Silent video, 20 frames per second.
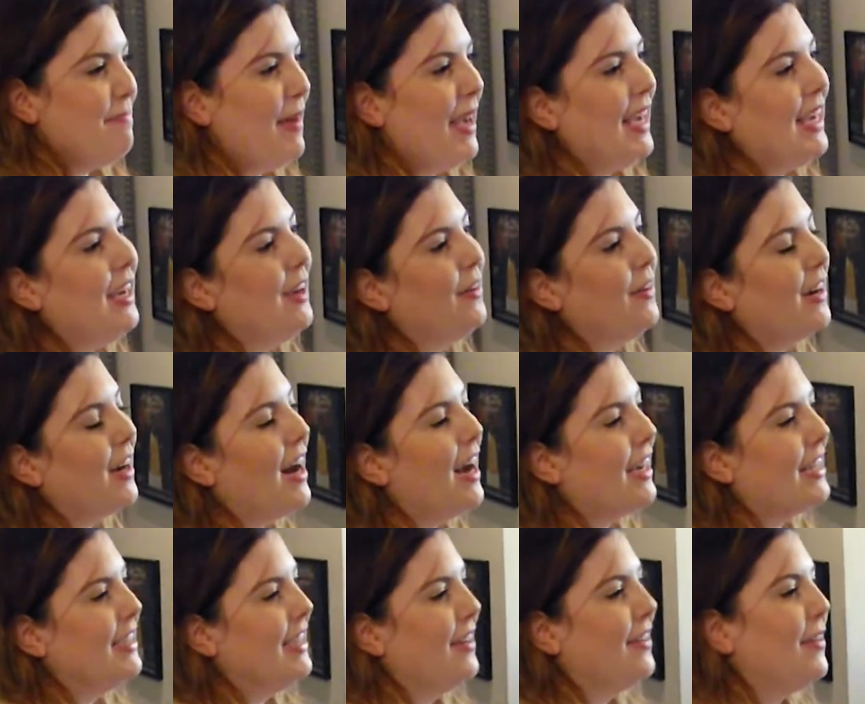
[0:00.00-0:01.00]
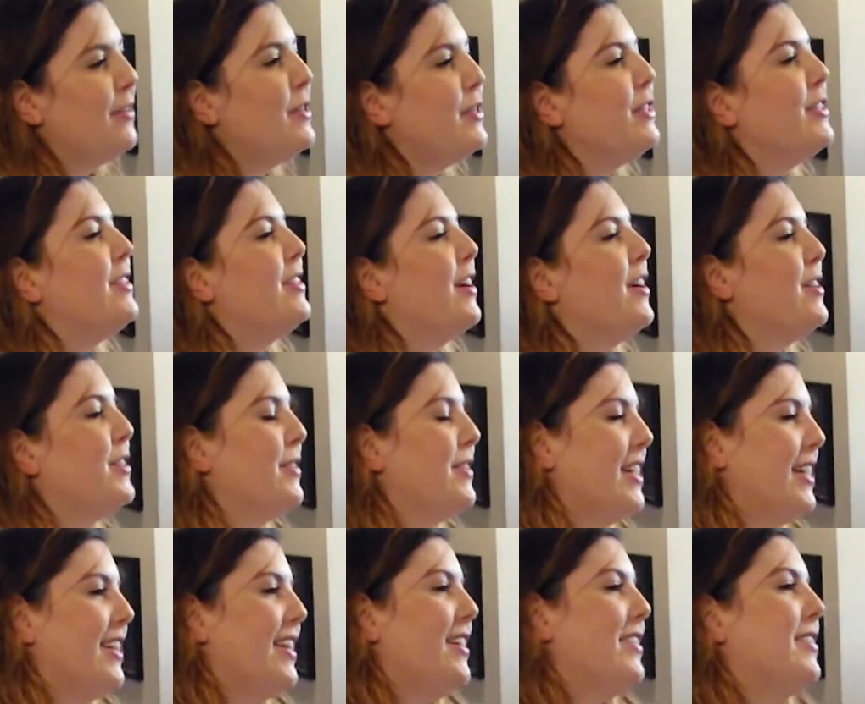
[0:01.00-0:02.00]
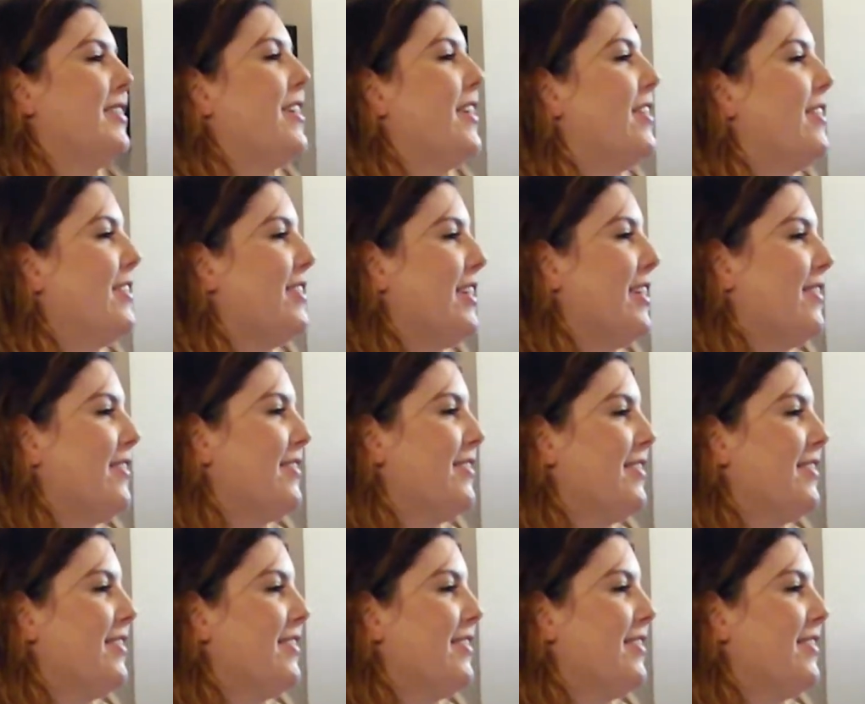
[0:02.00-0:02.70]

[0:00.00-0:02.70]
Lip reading: make you a cocktail. I would just charge you $10,000 now.